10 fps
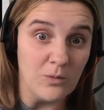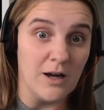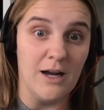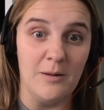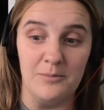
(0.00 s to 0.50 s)

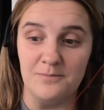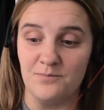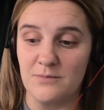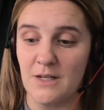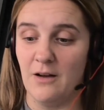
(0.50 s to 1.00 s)

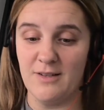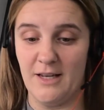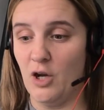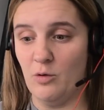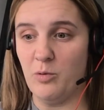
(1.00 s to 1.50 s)
Obviously, I
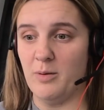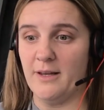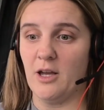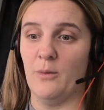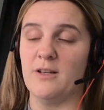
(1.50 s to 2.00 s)
know we're
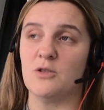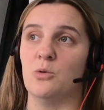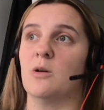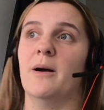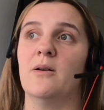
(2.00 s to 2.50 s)
probably going to
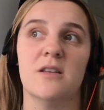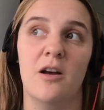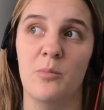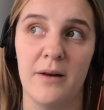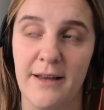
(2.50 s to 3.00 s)
talk about
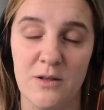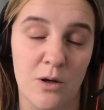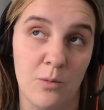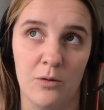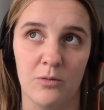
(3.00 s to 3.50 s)
certain players, so
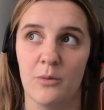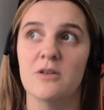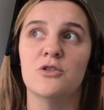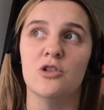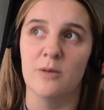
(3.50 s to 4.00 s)
I won't go
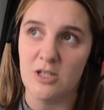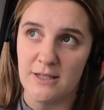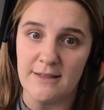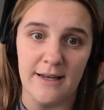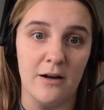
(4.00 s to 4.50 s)
into too much
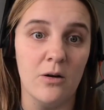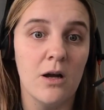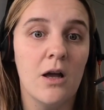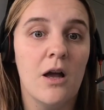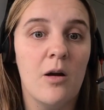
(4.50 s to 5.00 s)
detail.
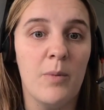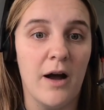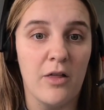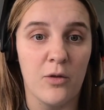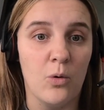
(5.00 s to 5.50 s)
But
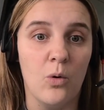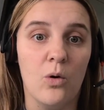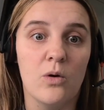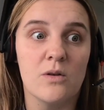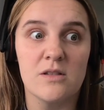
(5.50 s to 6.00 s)
I
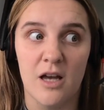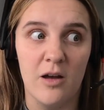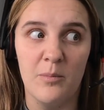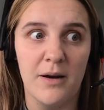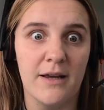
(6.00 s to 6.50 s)
thought
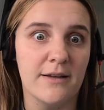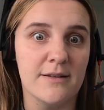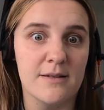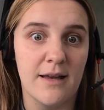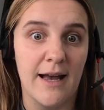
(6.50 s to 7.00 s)
certain
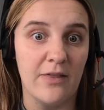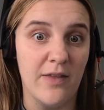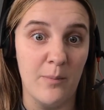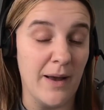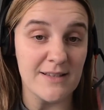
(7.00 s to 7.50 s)
players had
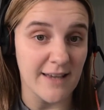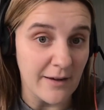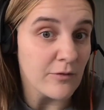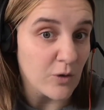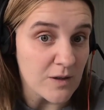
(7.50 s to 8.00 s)
their best
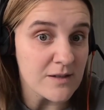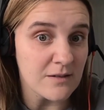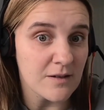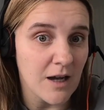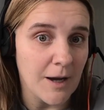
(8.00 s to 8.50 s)
game for us.
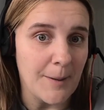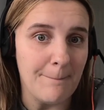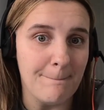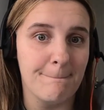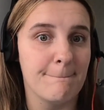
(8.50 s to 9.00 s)

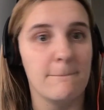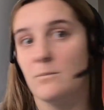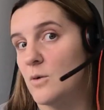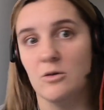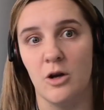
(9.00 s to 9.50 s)
I'll
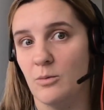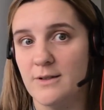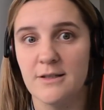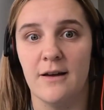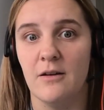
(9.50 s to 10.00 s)
go
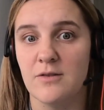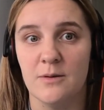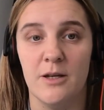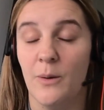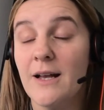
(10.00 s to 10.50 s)
into that,
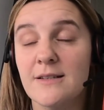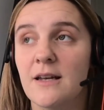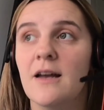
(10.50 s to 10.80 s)
obviously, when you ask.